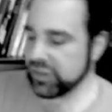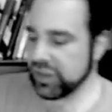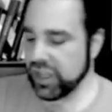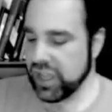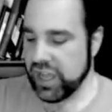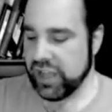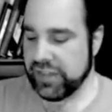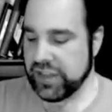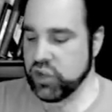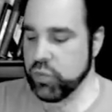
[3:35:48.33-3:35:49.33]
uh,
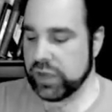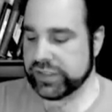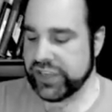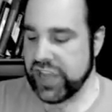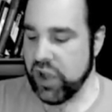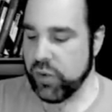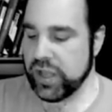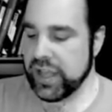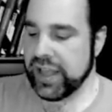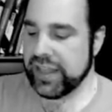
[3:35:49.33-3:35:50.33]
then you want to know
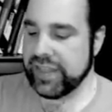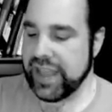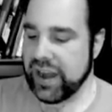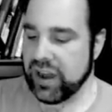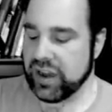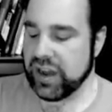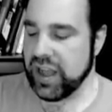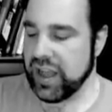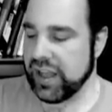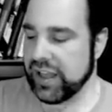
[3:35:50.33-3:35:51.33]
their
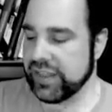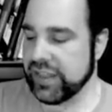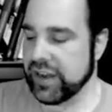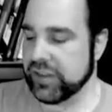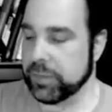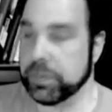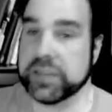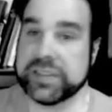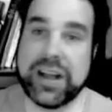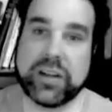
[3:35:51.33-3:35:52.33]
uh, their their
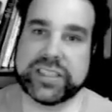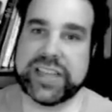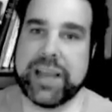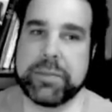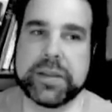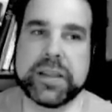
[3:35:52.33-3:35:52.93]
personality type.